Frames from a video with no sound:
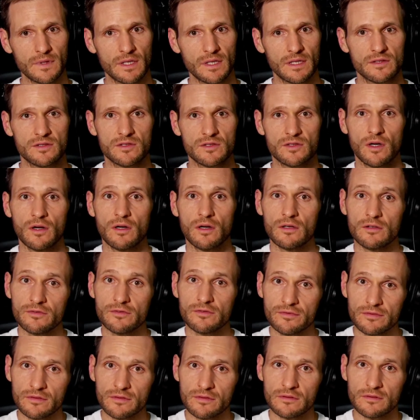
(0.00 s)

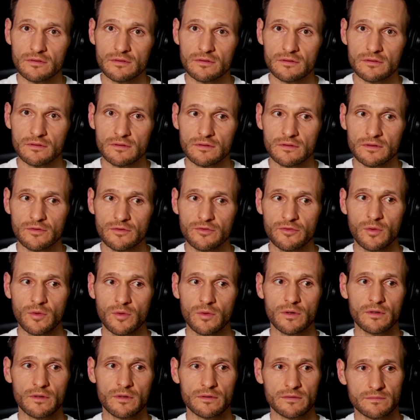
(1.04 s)
solve
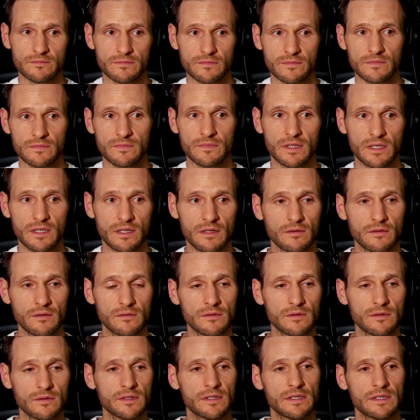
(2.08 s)
for,
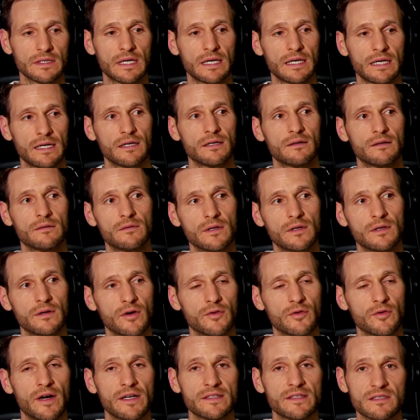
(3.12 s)

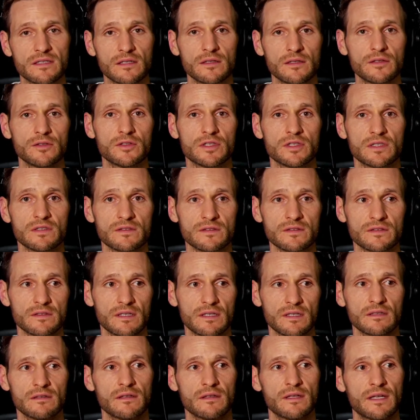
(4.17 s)
find solutions
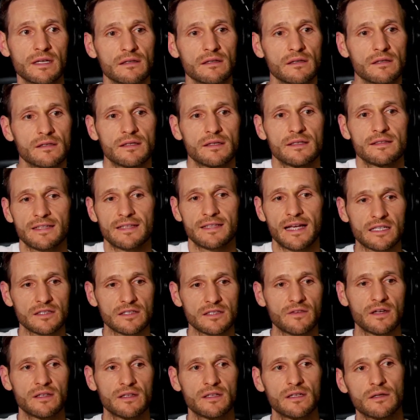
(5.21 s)
that
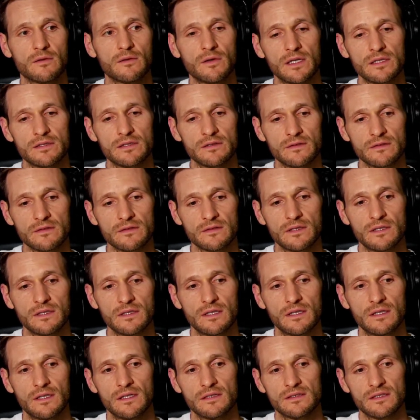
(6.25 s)
satisfy the equations,
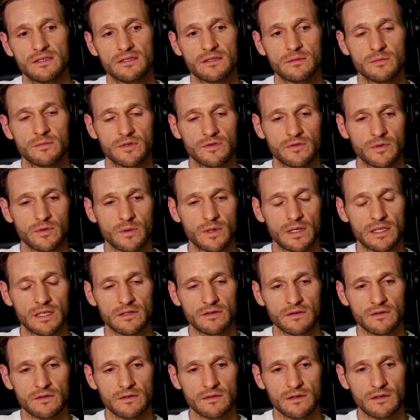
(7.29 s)
systems of
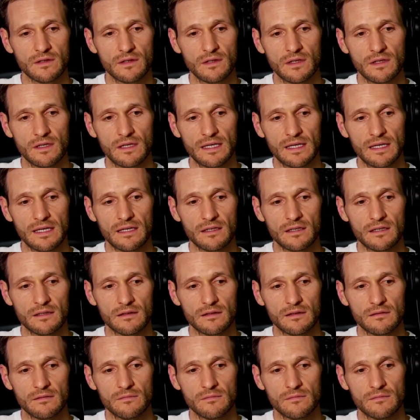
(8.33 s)
equations
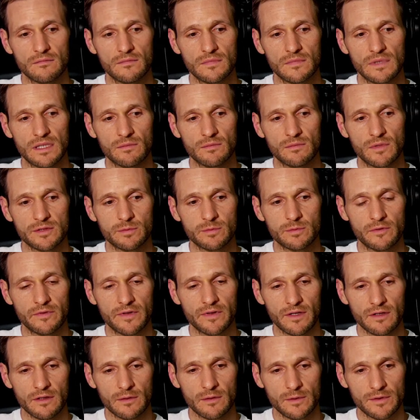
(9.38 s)
in multiple
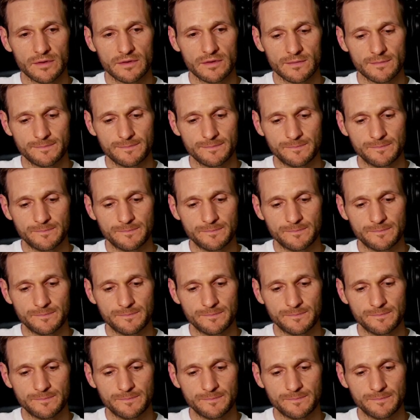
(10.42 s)
variables.